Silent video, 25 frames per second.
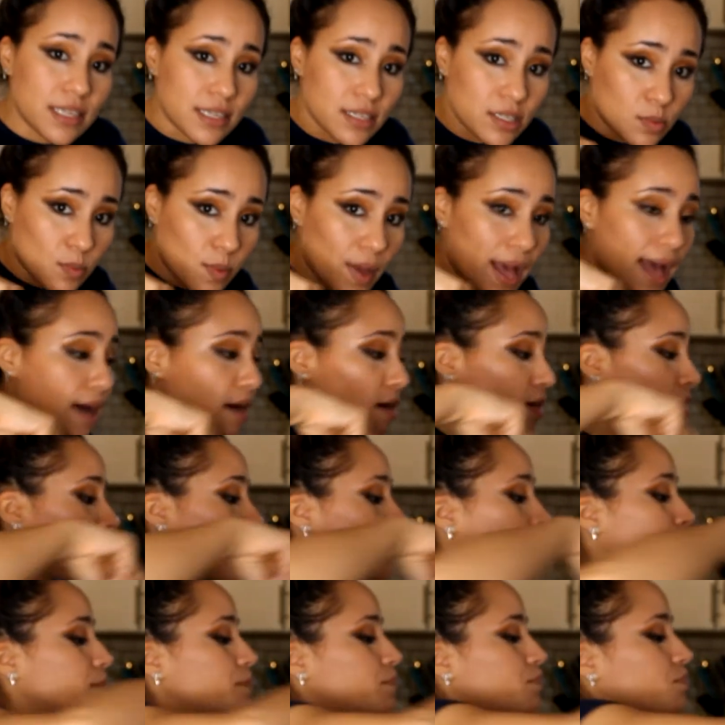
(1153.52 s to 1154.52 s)
as
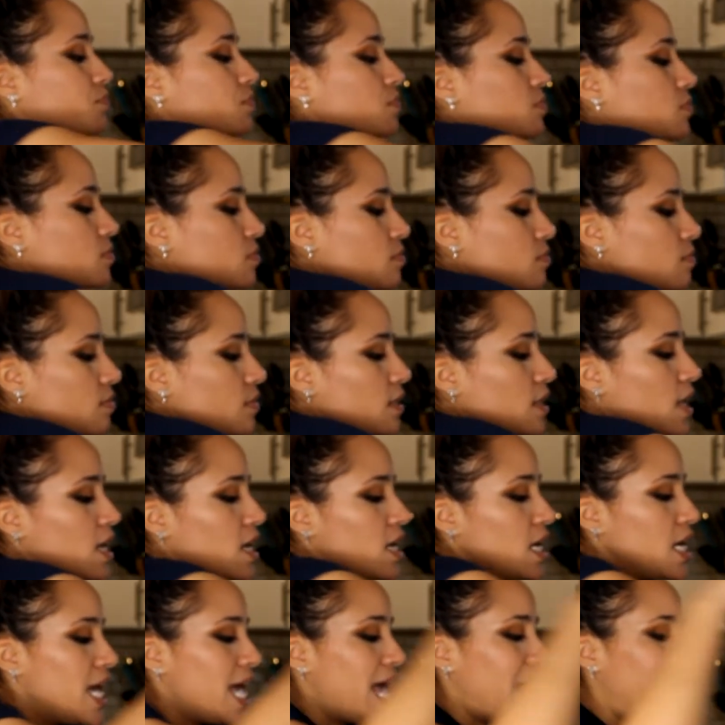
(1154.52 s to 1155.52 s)
well.
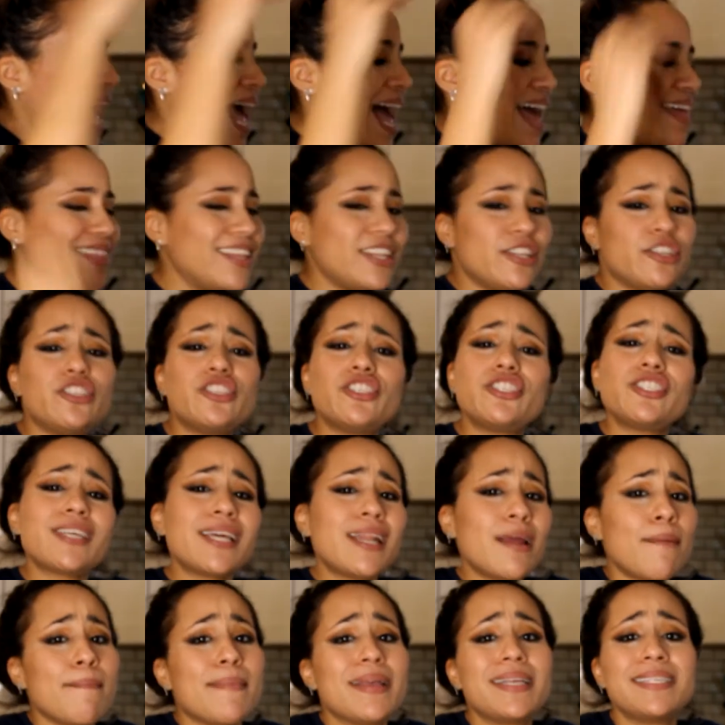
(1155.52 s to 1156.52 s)
And then you're just
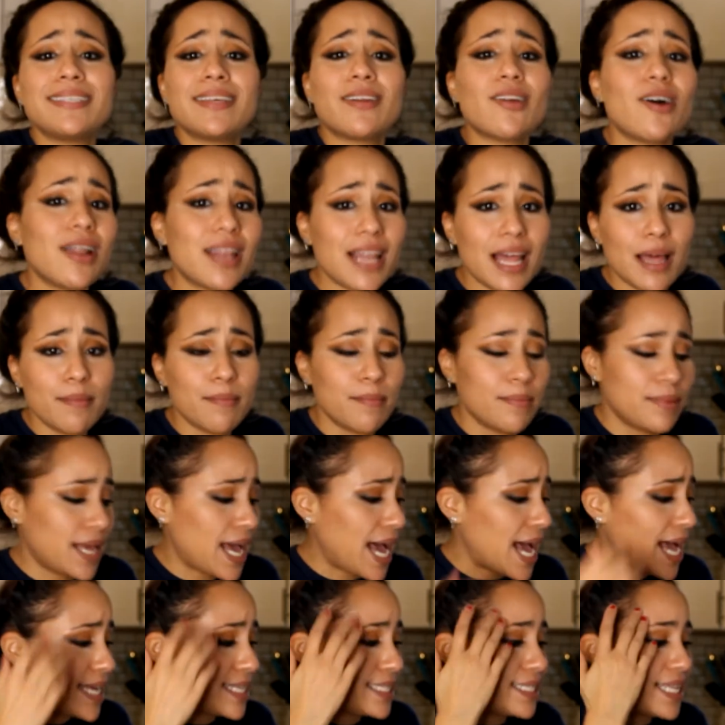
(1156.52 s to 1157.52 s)
gonna mix it all up,
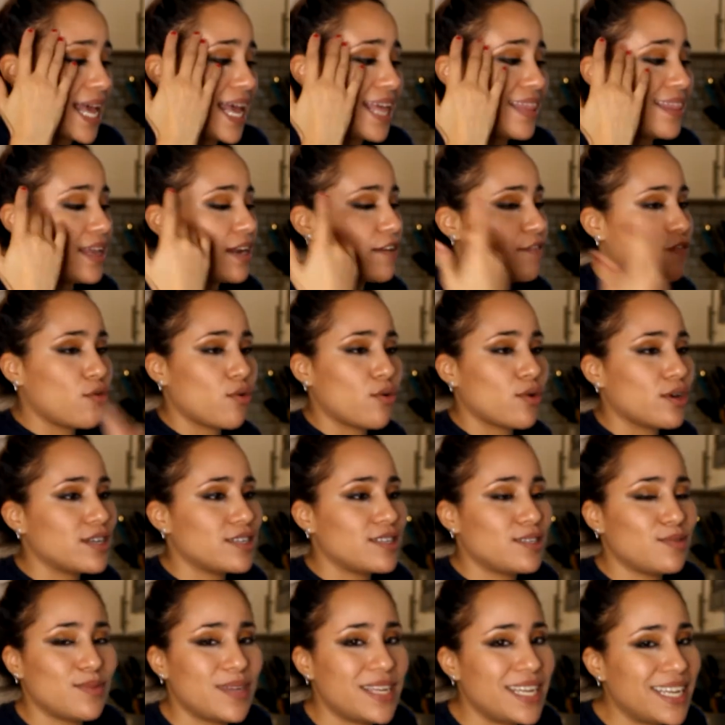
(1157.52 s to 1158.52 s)
guys. And then of
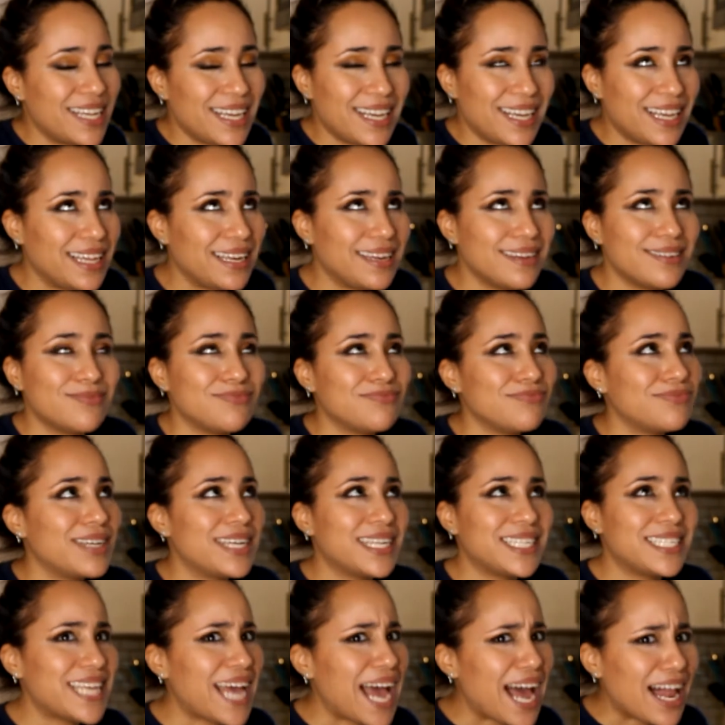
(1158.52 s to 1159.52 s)
course we need
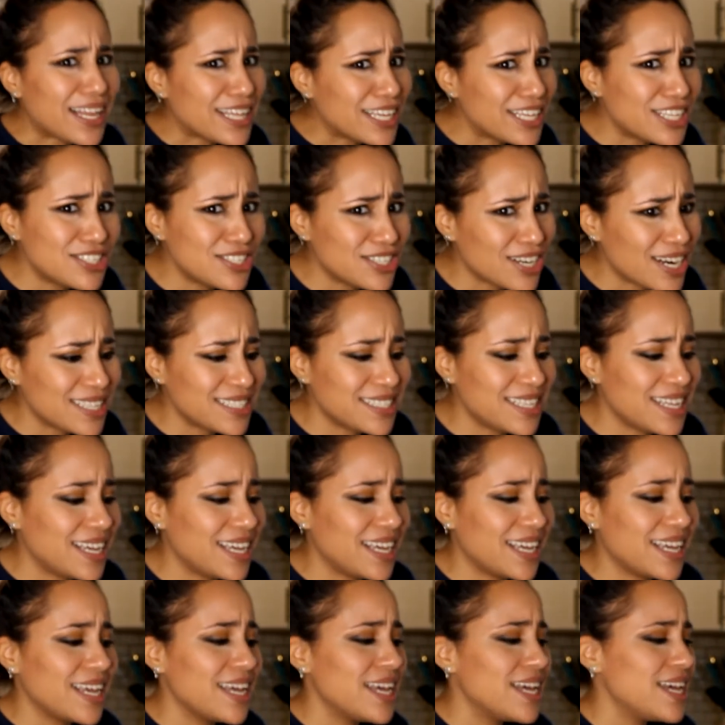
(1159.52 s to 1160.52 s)
Italian
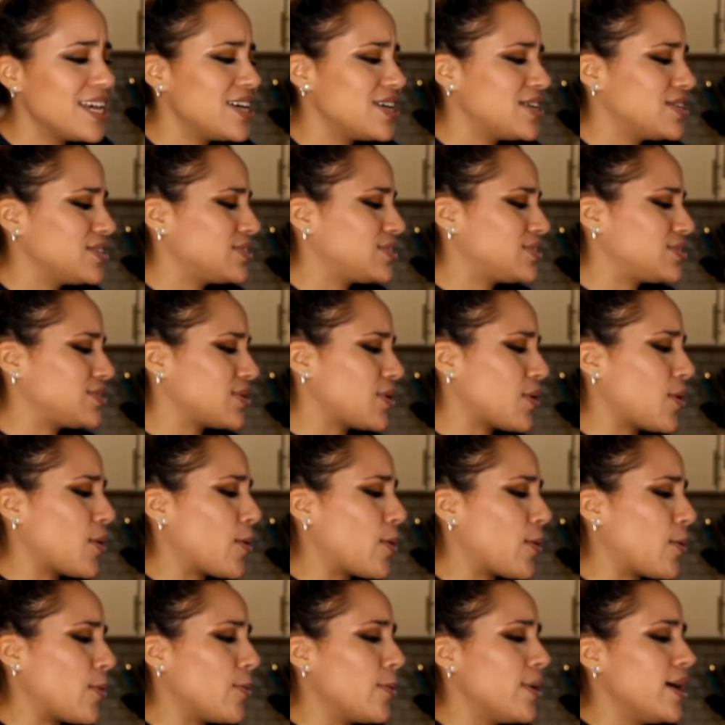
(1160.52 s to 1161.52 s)
dressing.
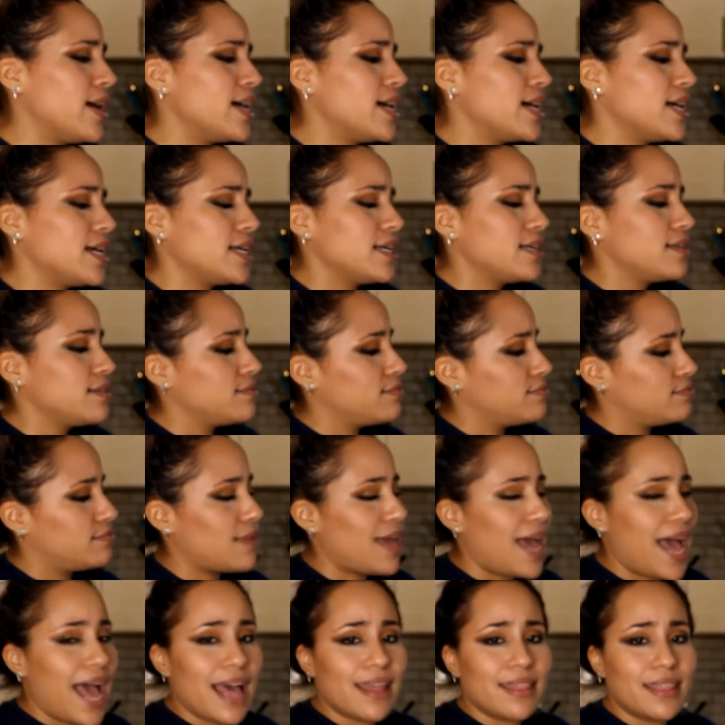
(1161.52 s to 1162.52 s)
So
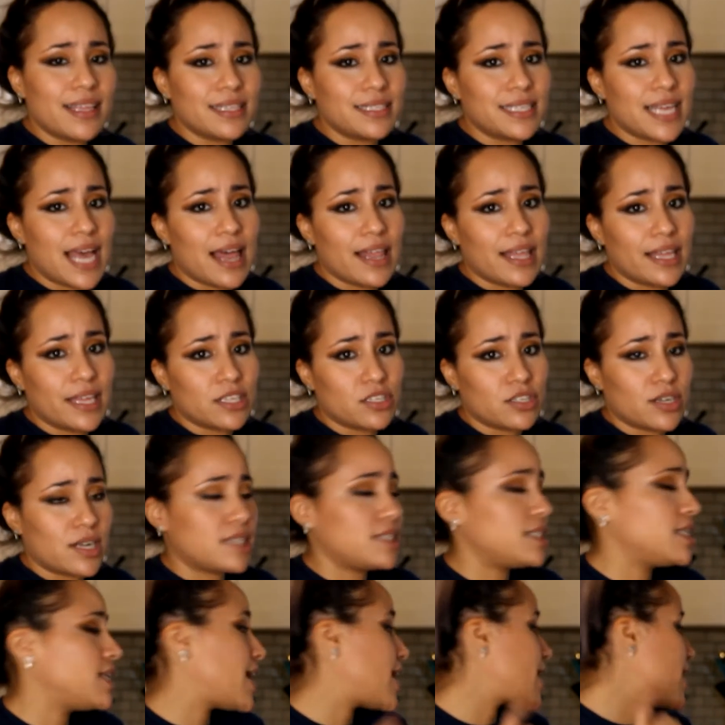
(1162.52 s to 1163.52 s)
add the Italian
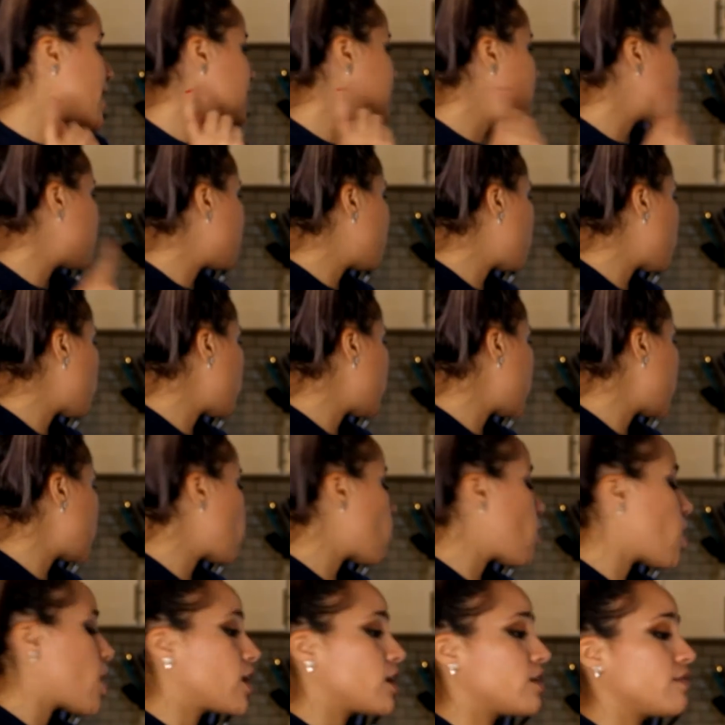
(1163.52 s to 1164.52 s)
dressing. I got some boiling
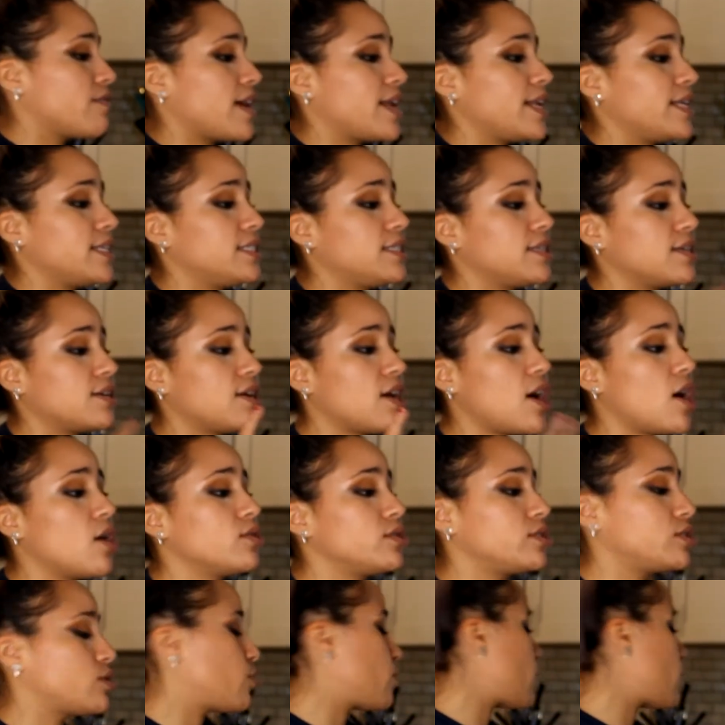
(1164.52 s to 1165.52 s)
water ready to go, so